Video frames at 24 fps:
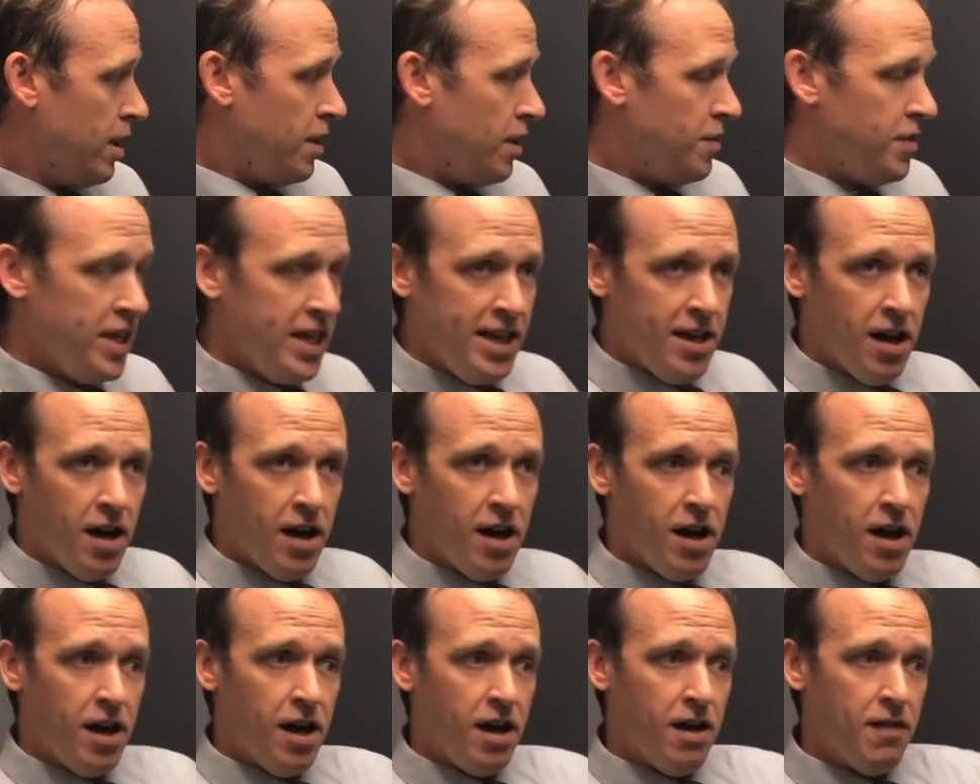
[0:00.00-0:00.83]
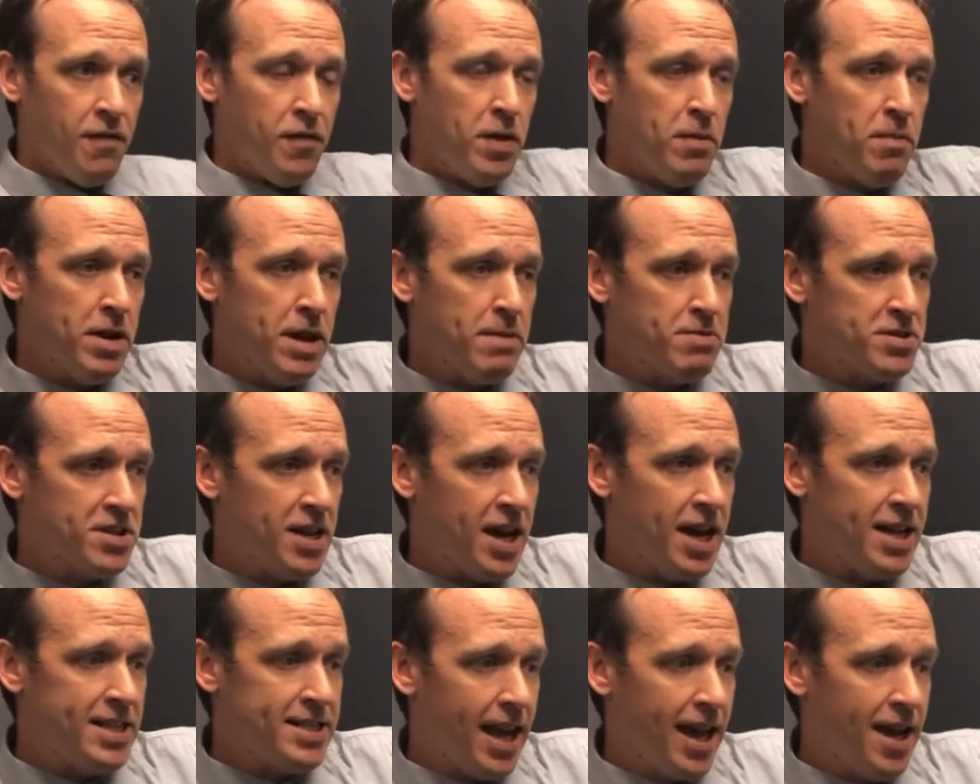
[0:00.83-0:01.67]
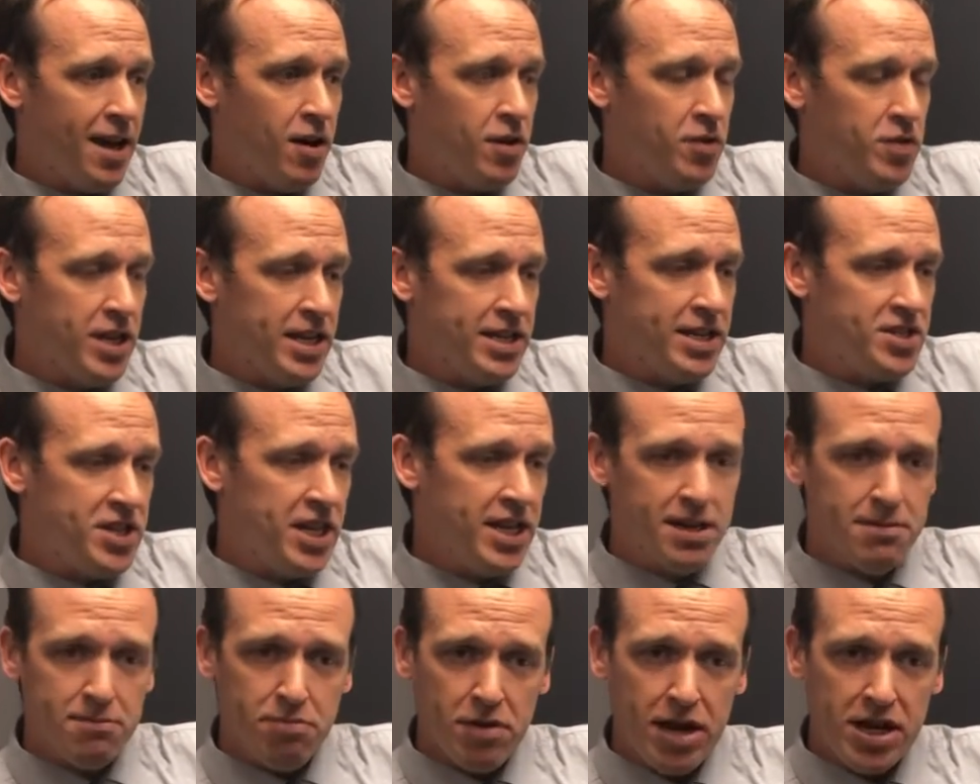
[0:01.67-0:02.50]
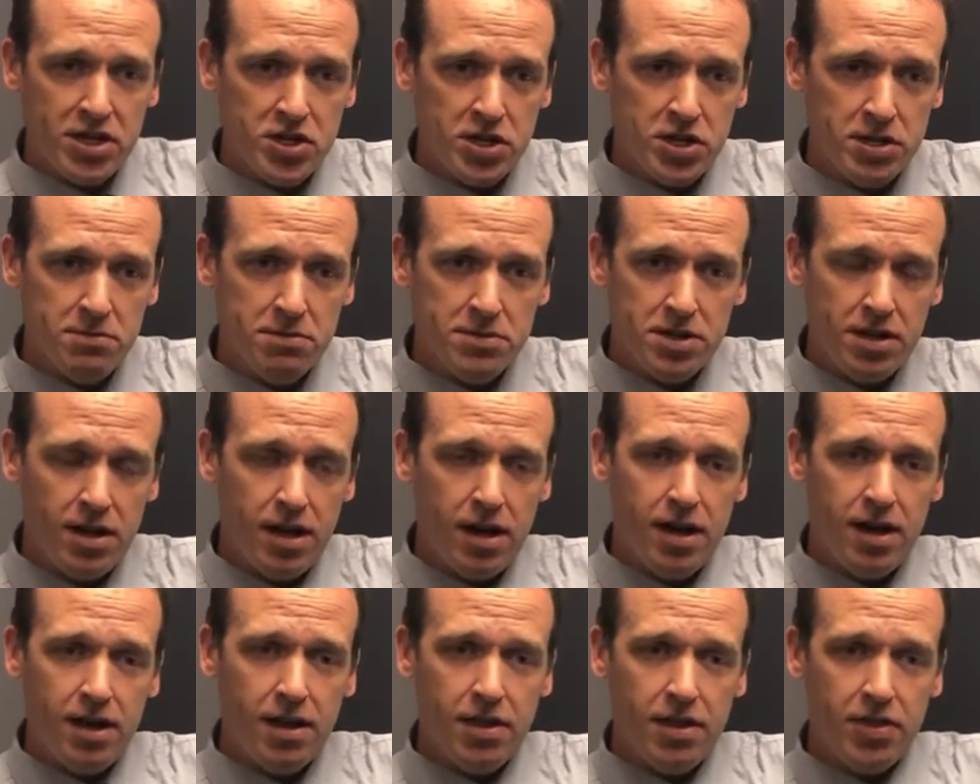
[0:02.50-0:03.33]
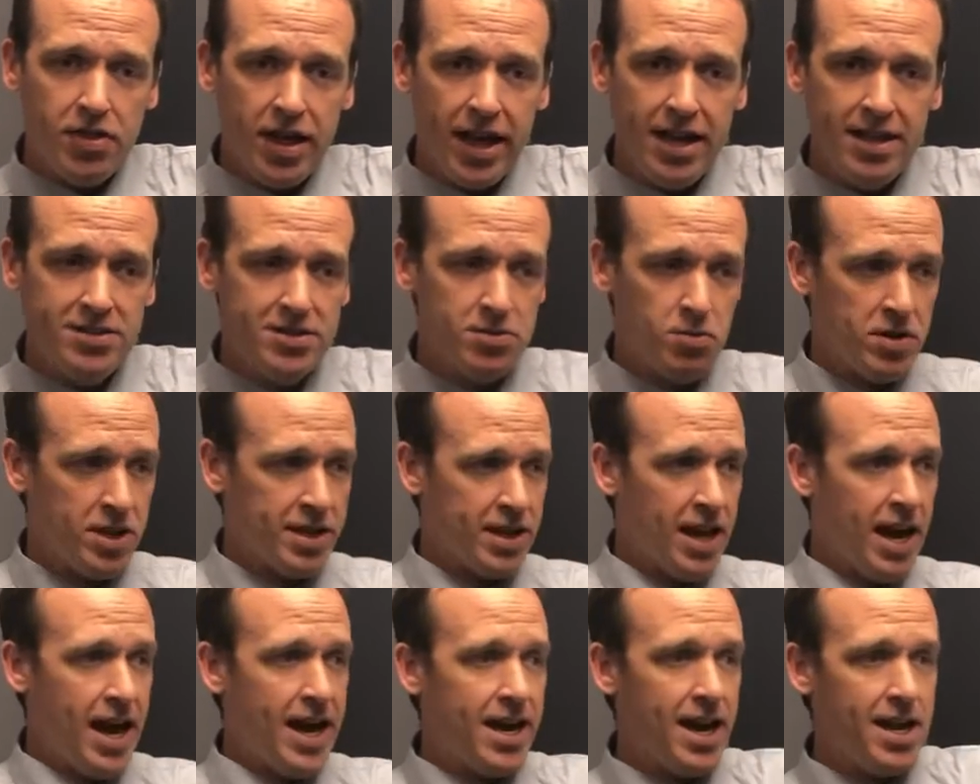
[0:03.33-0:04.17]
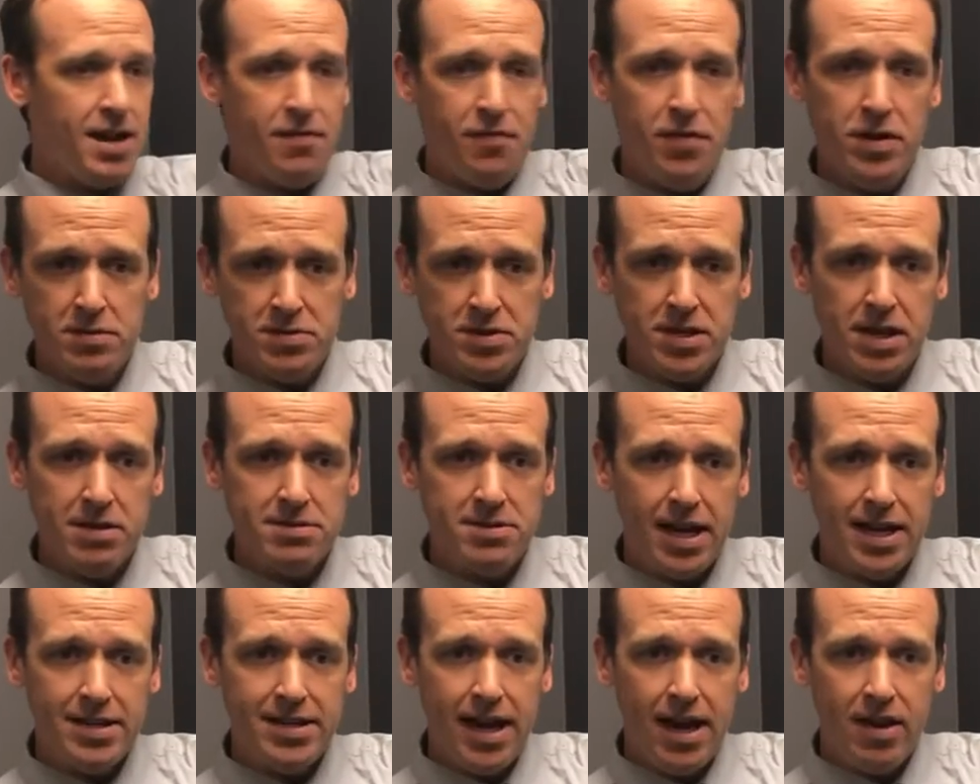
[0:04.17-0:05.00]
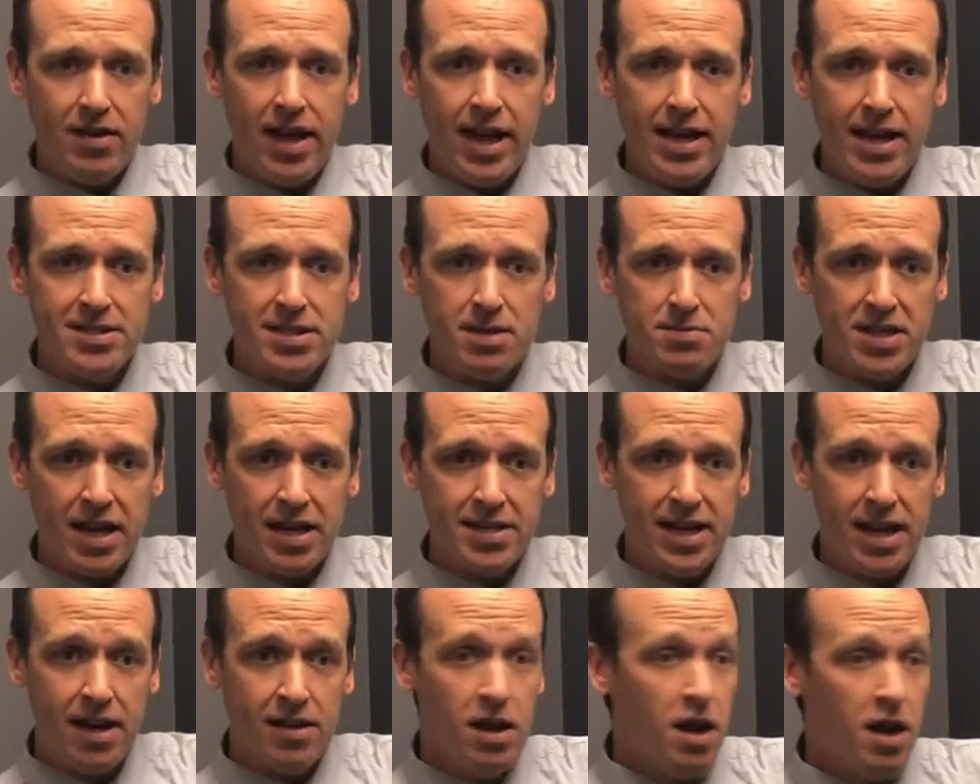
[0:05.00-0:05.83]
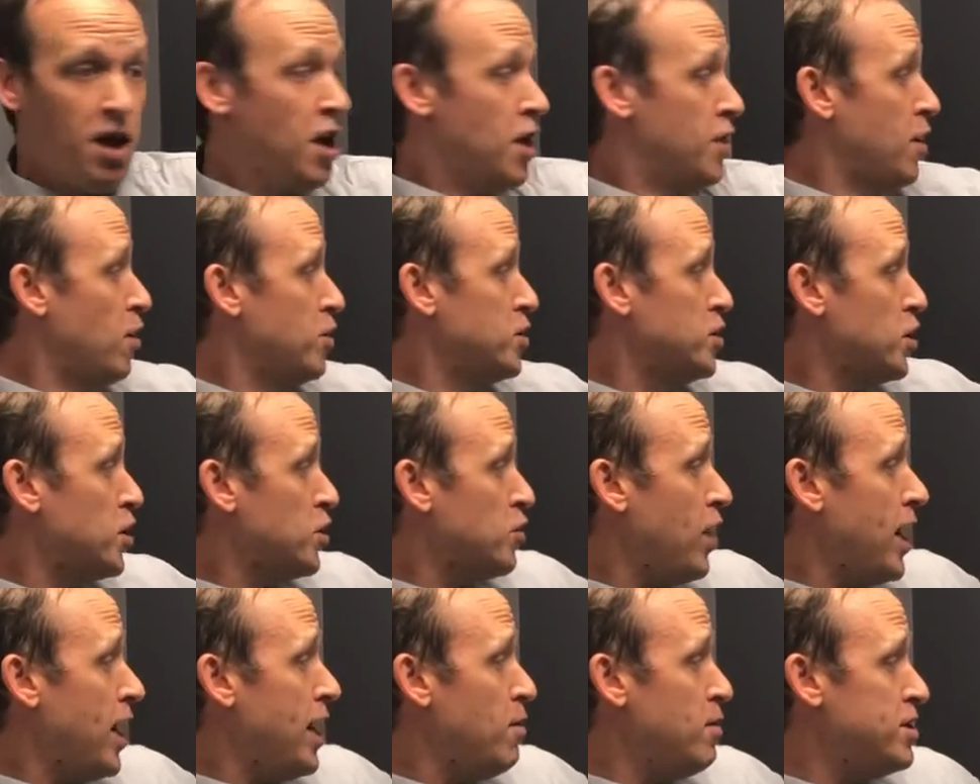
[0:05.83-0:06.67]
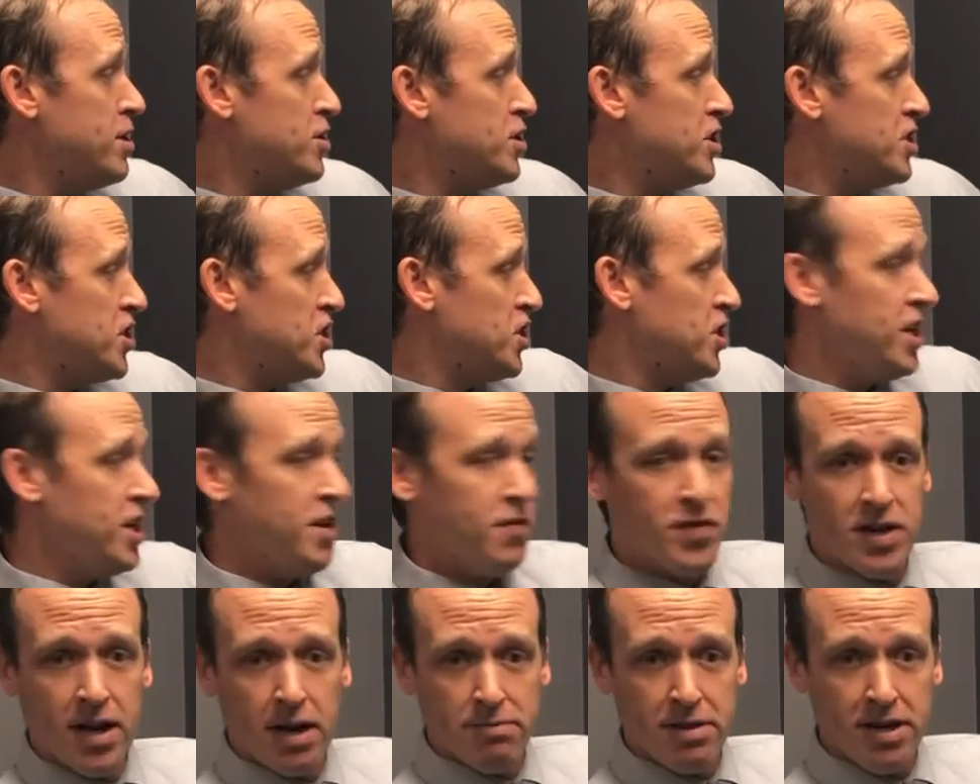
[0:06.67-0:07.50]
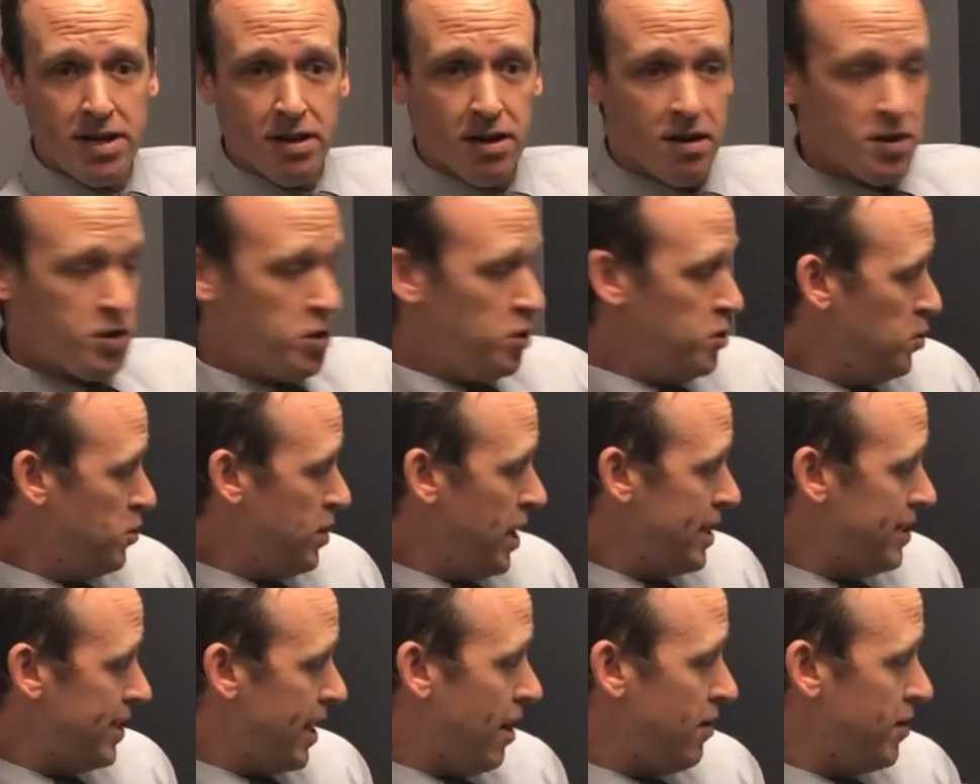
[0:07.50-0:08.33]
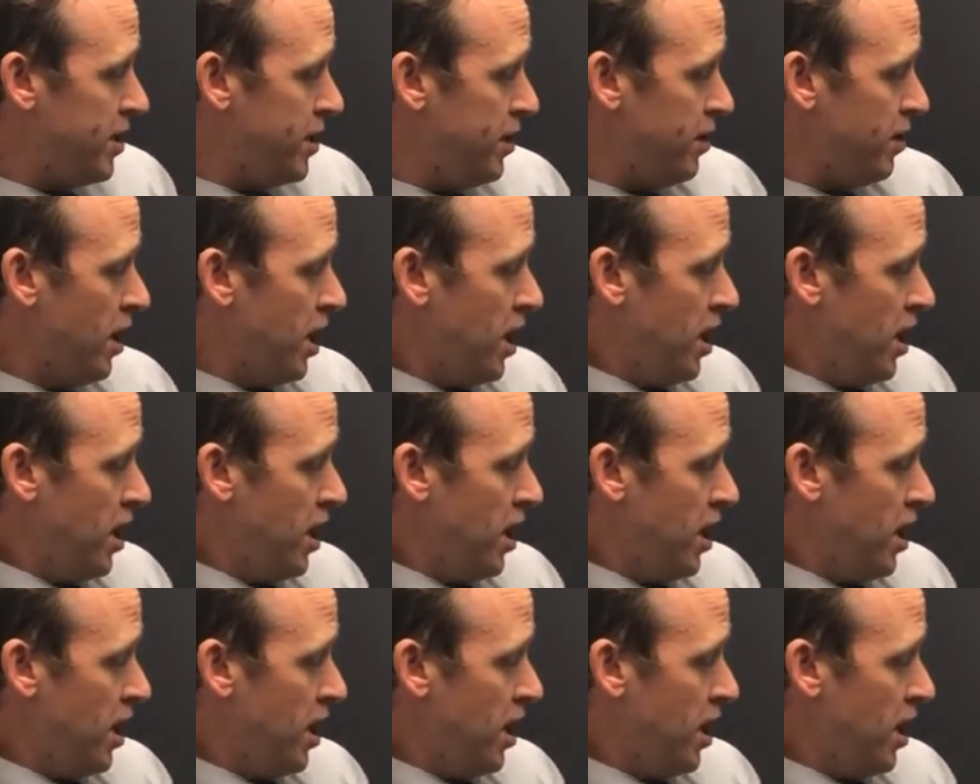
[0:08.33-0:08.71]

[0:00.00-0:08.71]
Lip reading: The flipping upside down, the decompression things where the guy kind of flips upside down, hangs upside down, those are great when you're just stiffing up here. You do that down here,